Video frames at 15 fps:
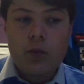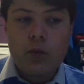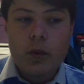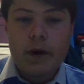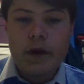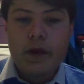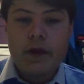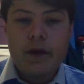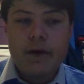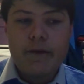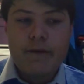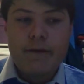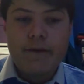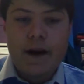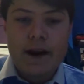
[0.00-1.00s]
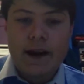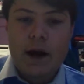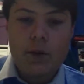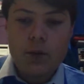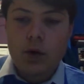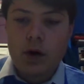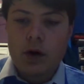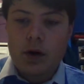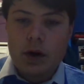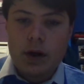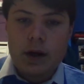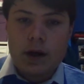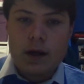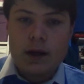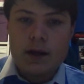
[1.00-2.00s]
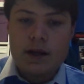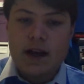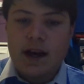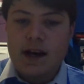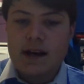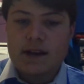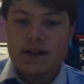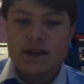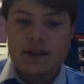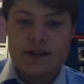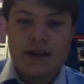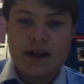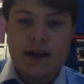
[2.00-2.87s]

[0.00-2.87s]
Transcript: with finding out what Yaz